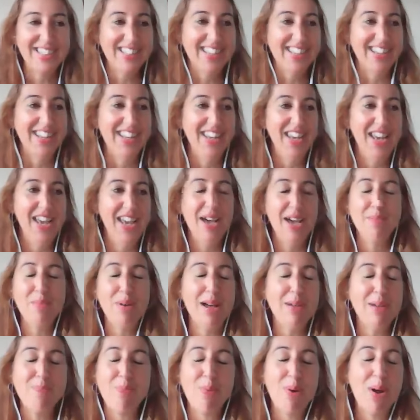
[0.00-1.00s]
And
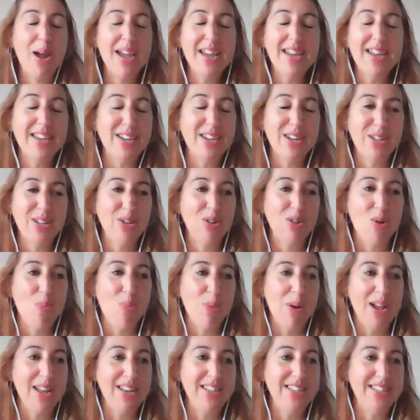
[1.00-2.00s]
my brain couldn't
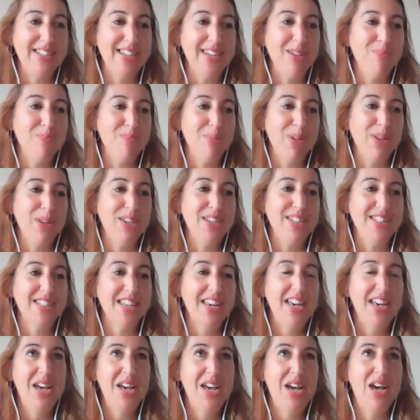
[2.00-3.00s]
comprehend it because
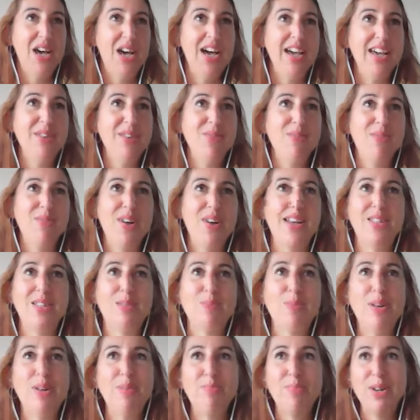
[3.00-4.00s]
I
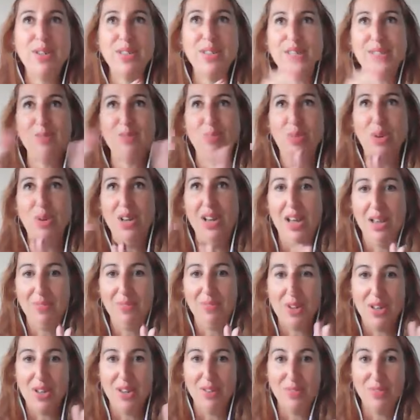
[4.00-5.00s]
spent most of my life
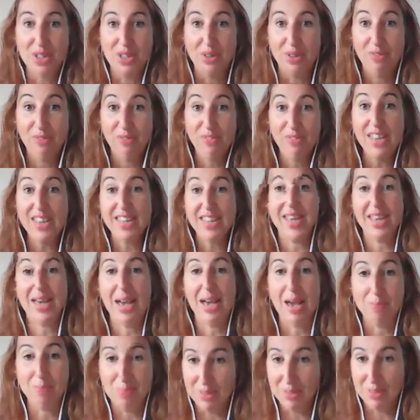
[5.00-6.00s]
kind of doing fake
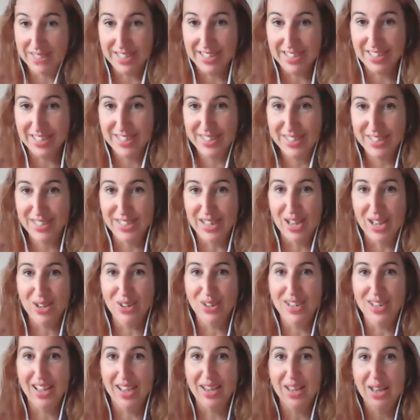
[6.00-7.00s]
happiness, you know,
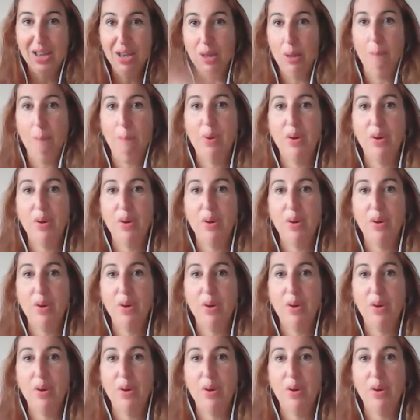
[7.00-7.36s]
like yeah.